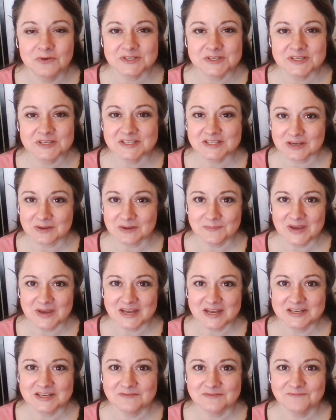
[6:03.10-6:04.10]
Wallace
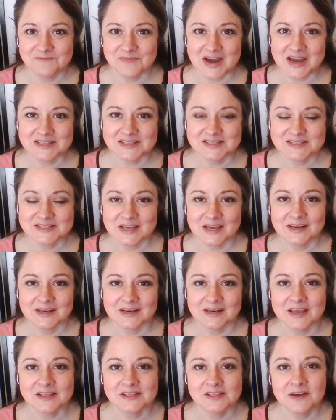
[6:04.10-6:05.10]
Wattles called
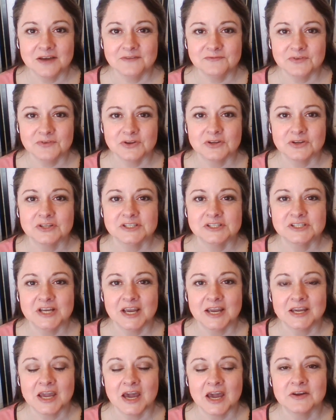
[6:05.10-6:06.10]
The
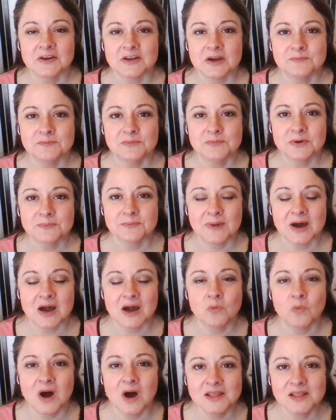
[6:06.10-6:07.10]
Science of Getting
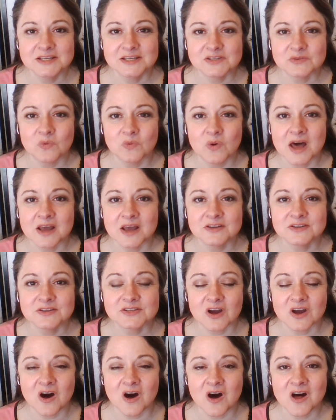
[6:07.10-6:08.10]
Rich. It's
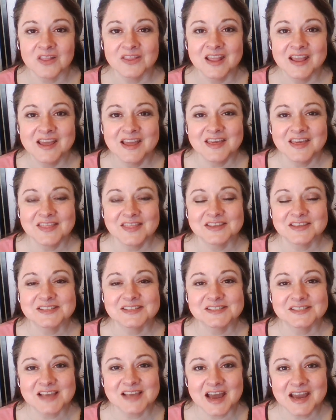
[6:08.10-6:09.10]
available
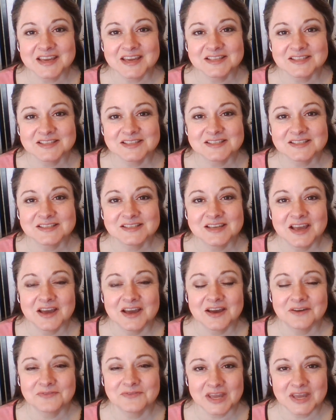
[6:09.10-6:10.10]
free on
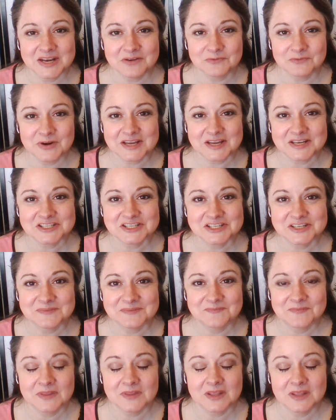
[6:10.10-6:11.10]
my website
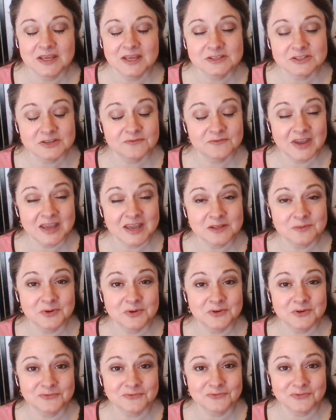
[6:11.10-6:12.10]
on Facebook, Wanda
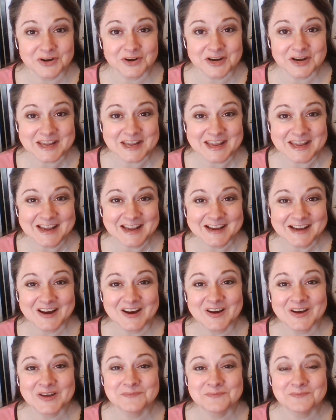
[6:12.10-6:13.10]
K's Dare to
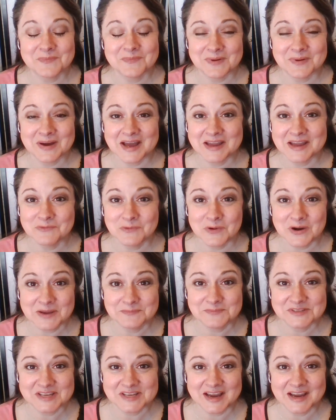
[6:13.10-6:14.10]
Dream, in PDF
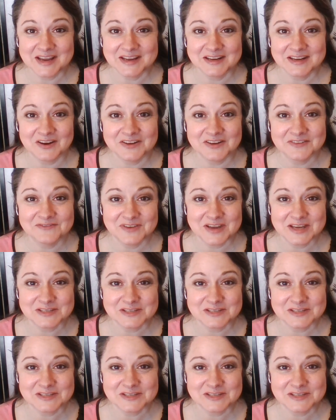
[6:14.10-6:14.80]
ebook form.